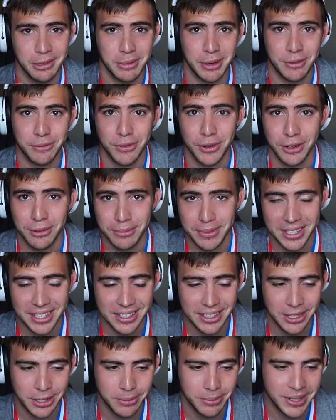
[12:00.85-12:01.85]
getting to make fun of
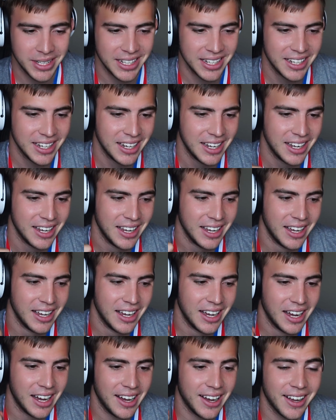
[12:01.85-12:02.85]
me a little bit.
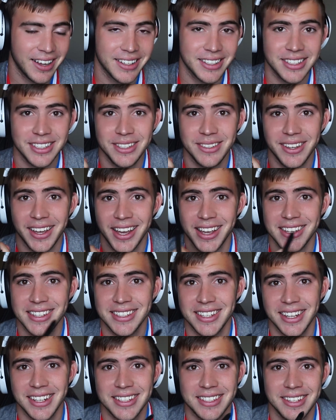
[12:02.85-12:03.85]
I'll see you
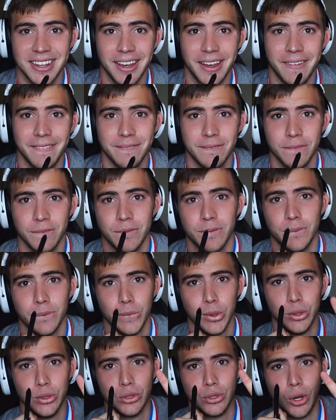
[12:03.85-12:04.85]
guys next time.
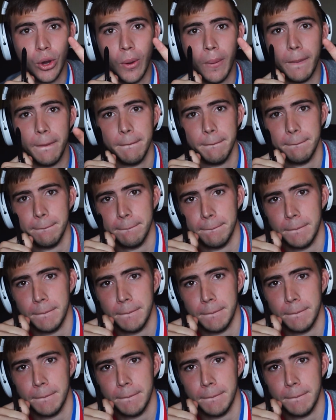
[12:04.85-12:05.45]
Peace out.